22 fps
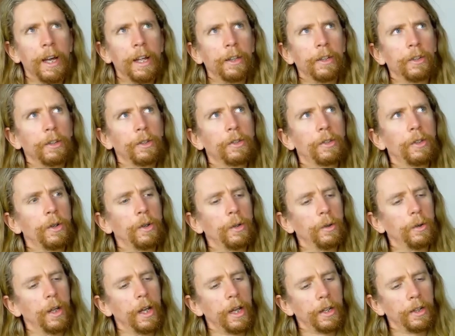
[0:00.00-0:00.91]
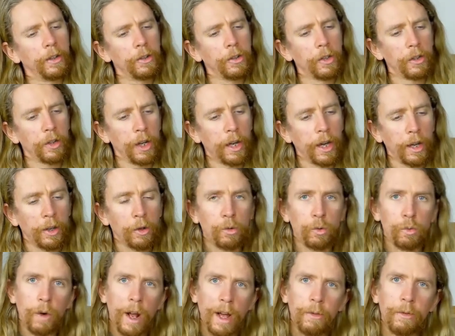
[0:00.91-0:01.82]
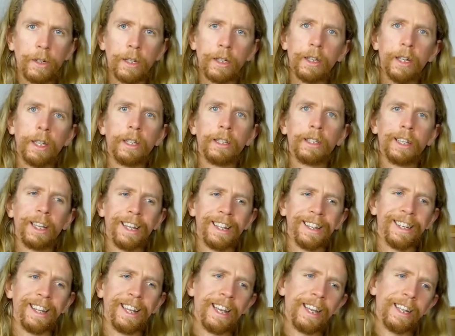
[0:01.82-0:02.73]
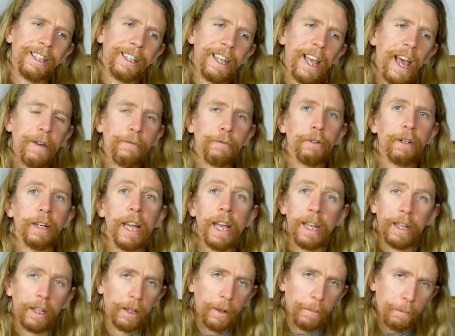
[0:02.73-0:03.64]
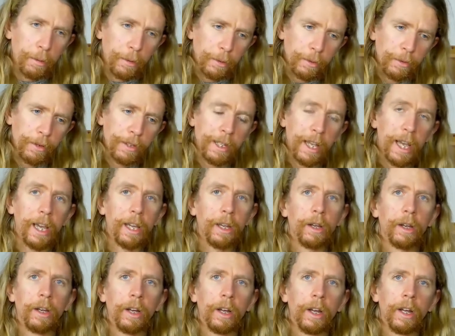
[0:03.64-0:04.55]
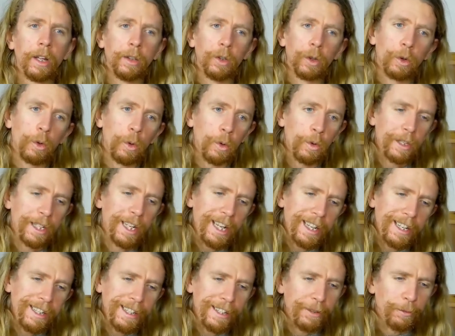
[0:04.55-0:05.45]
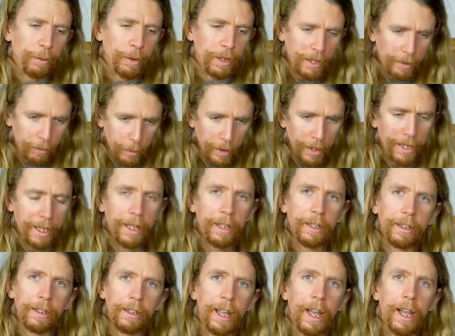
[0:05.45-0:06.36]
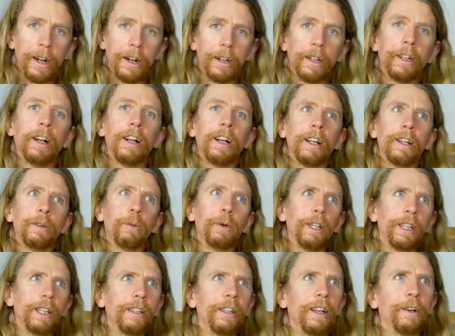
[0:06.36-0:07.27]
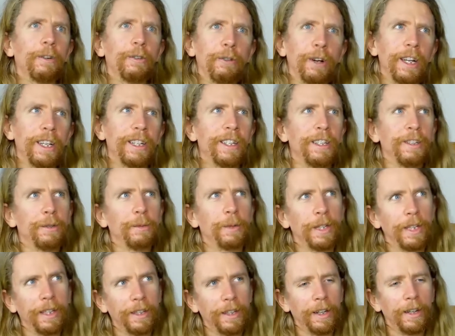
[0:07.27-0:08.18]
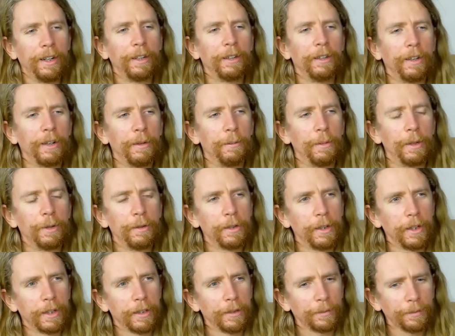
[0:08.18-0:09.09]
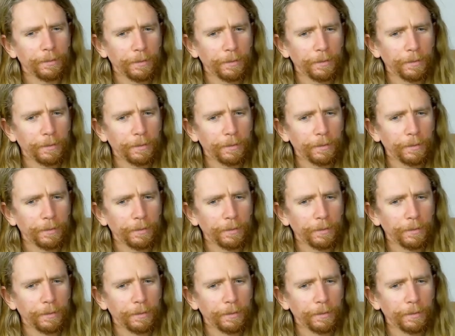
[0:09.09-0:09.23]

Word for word: they're so there's such a, a groundedness in in the everyday, in the prosaic, in the quotidian with, within their within their writings, within their their music